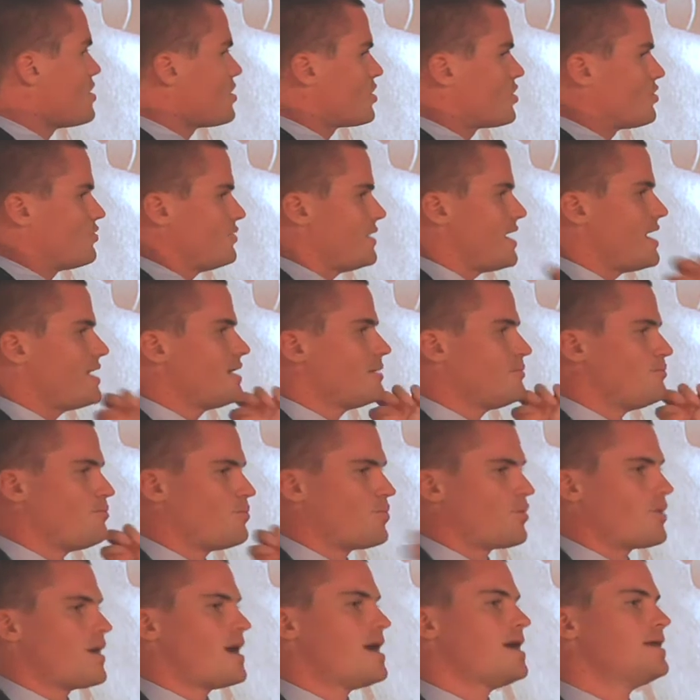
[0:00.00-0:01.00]
creating
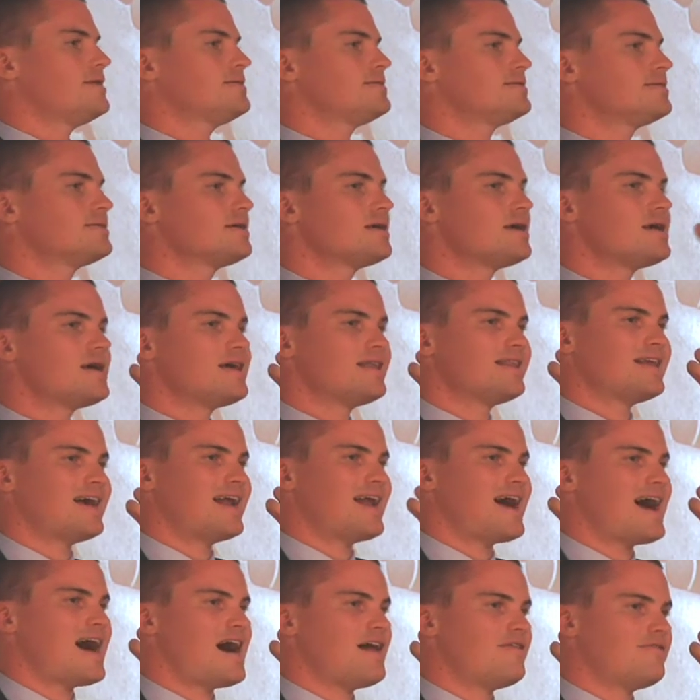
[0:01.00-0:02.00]
brands
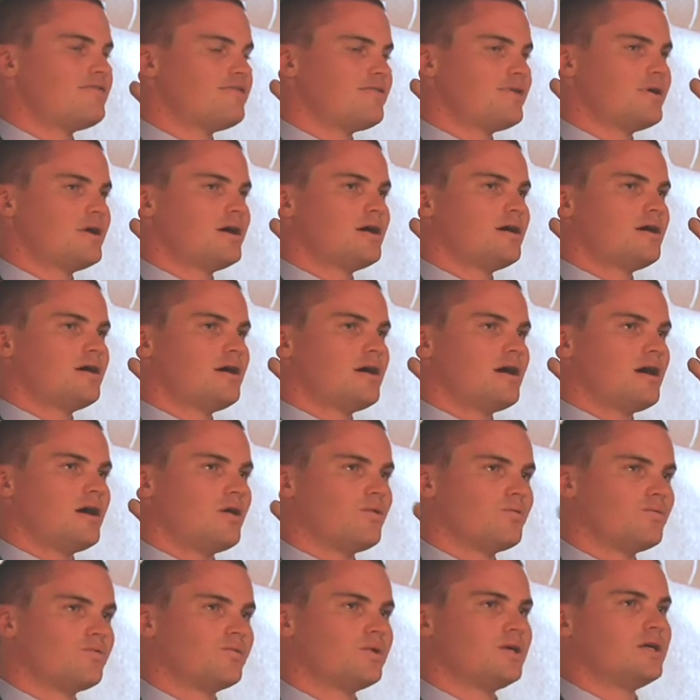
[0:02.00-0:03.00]
that have
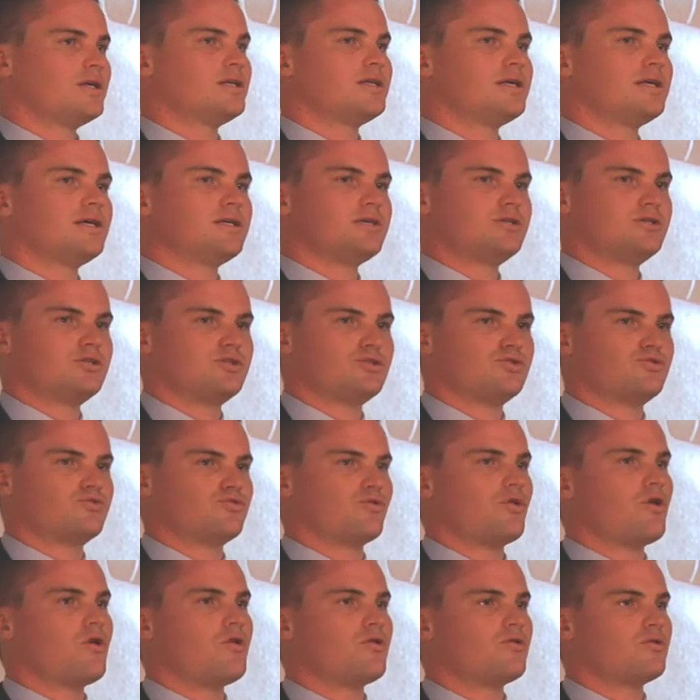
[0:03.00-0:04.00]
a really
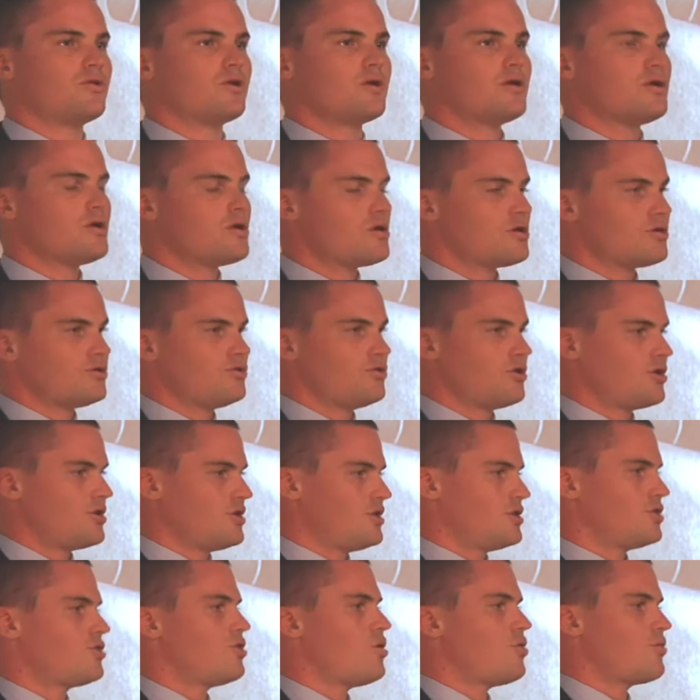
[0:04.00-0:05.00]
strong, not
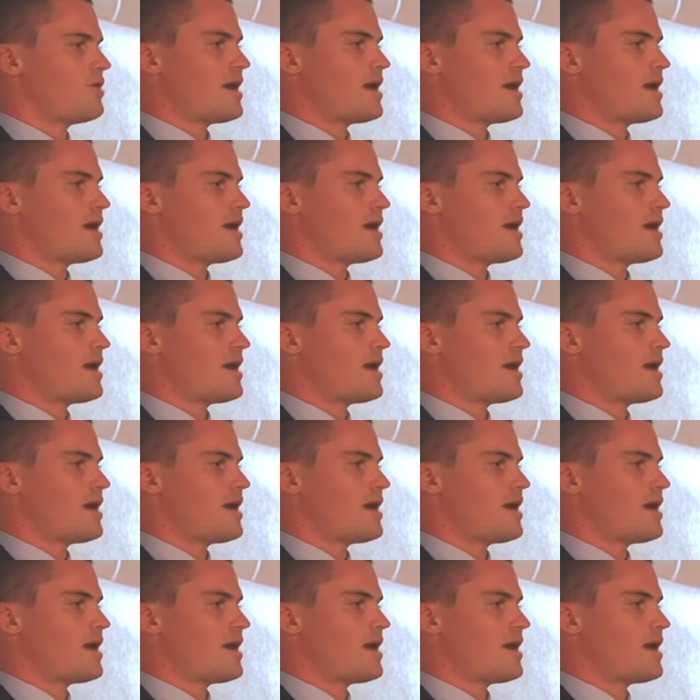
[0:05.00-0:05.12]
only call